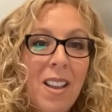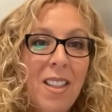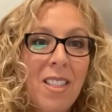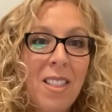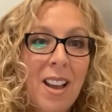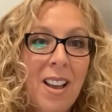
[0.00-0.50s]

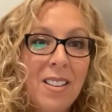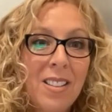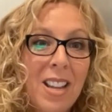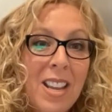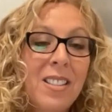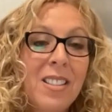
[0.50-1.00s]
that
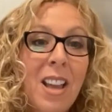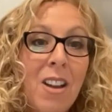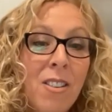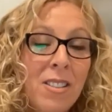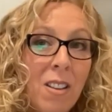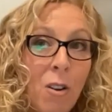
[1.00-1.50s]
takes
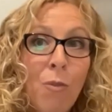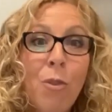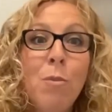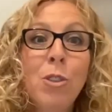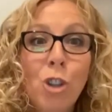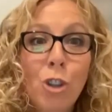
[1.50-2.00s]
care of the
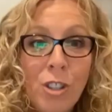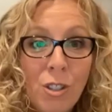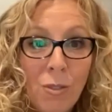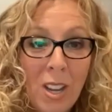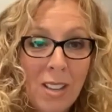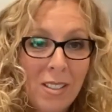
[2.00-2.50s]
majority
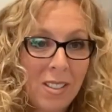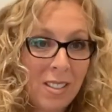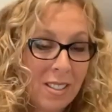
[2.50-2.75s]
of cases.